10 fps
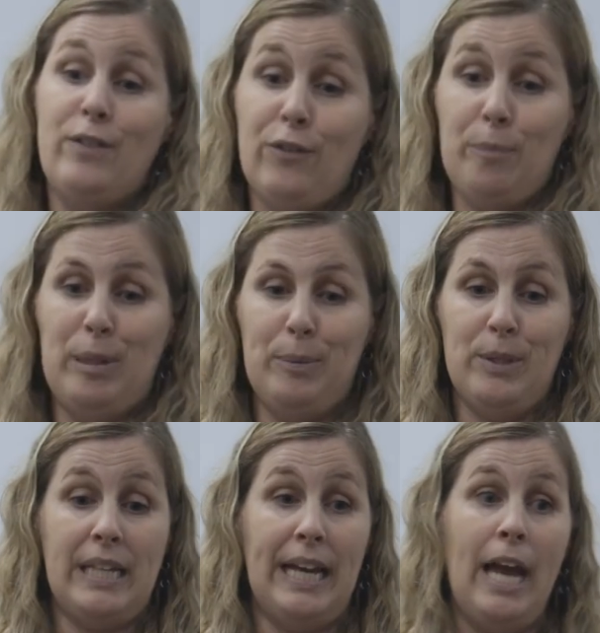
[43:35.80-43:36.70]
different people
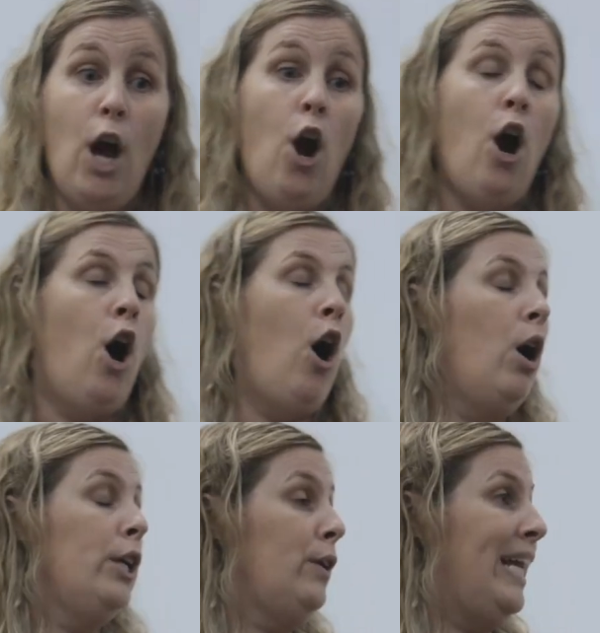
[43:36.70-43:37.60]
say,
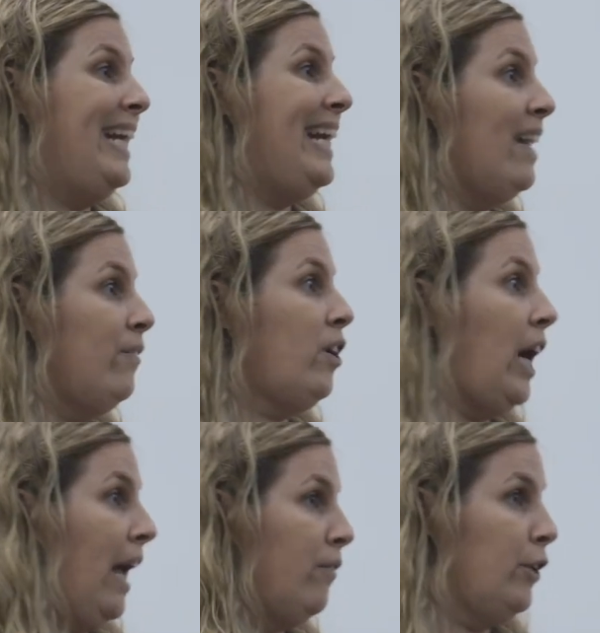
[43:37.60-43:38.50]
oh, you can never
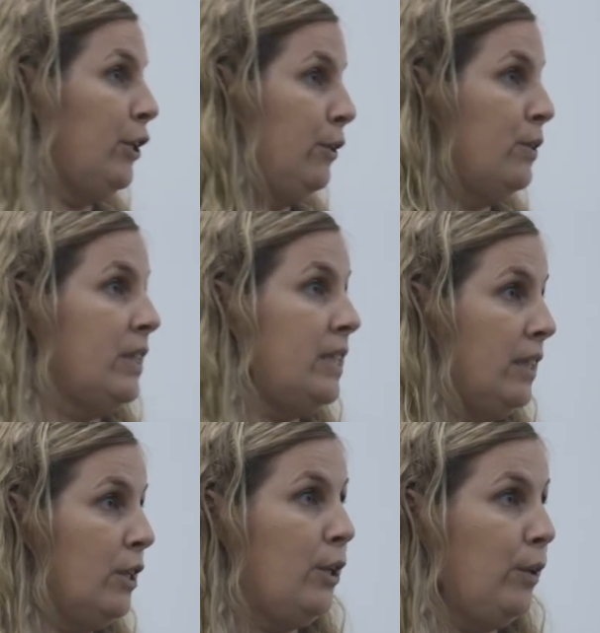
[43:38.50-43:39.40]
ever use a
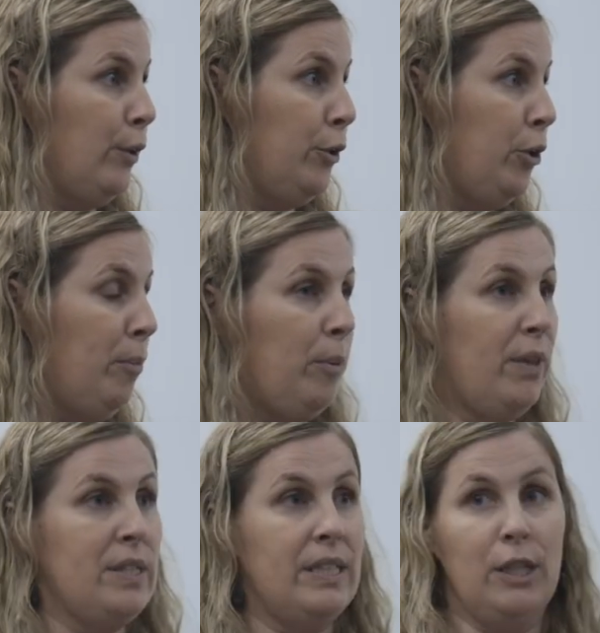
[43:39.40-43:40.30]
silicone lube
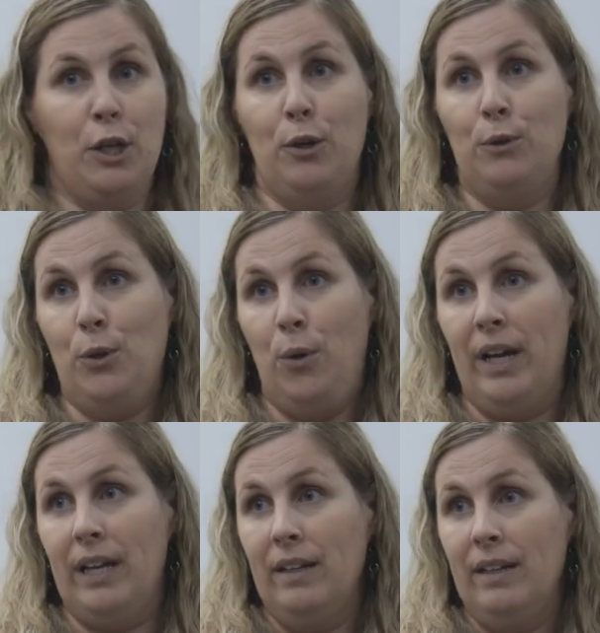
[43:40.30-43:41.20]
with a silicone
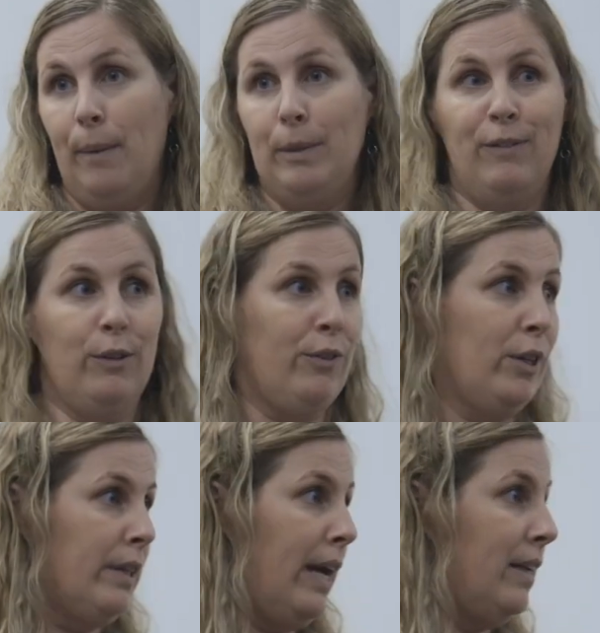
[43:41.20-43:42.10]
toy. How many of you have
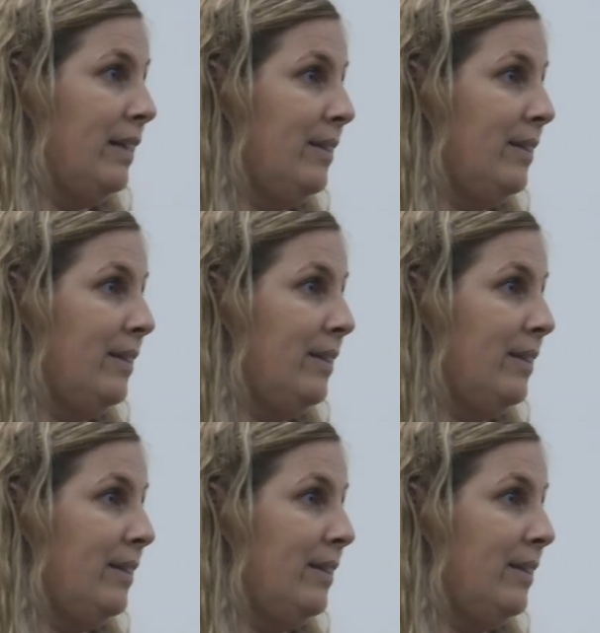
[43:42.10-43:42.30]
heard that?